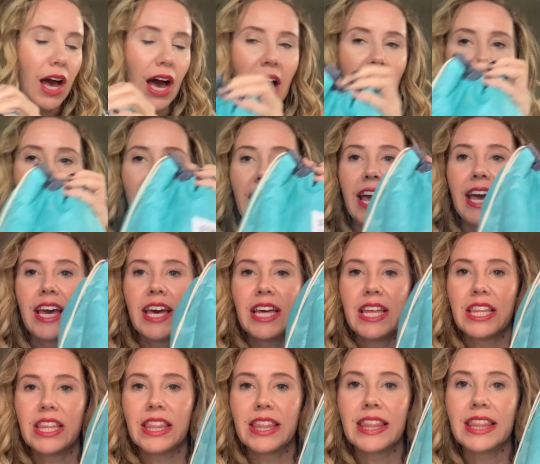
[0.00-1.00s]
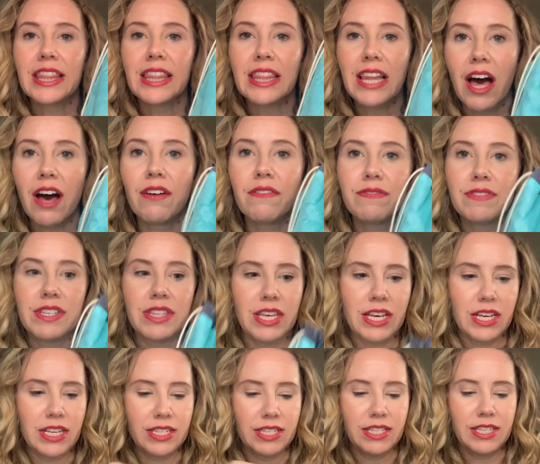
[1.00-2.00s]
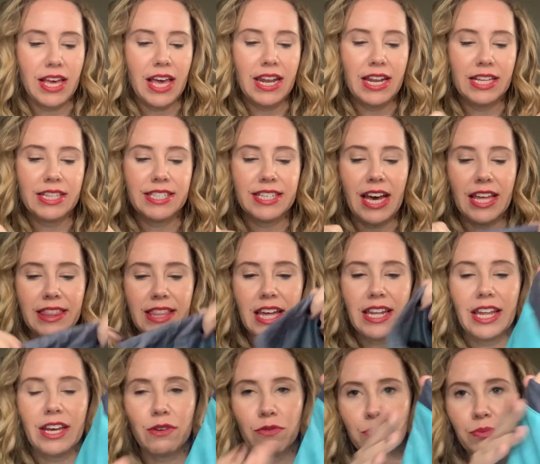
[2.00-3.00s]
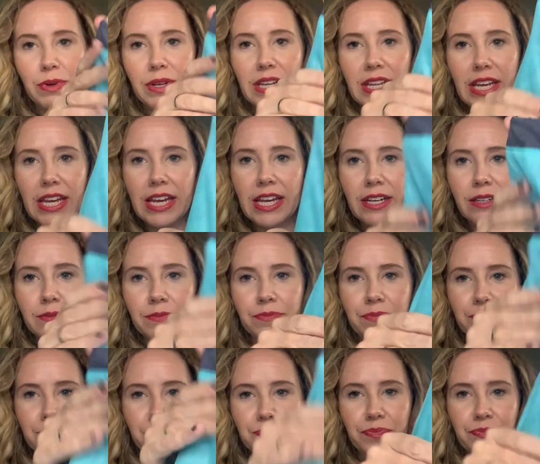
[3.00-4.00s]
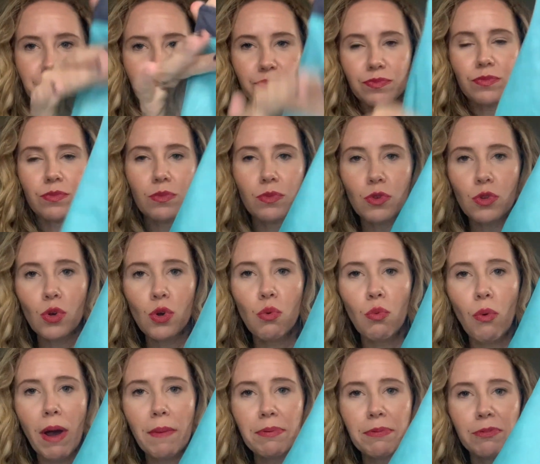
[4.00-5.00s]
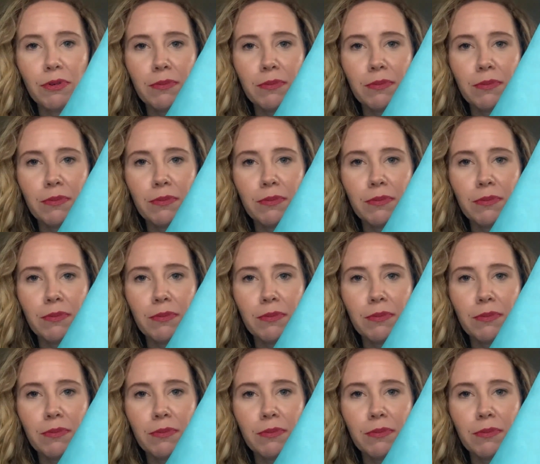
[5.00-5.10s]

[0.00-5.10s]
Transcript: I loved this, and it's got that really wipeable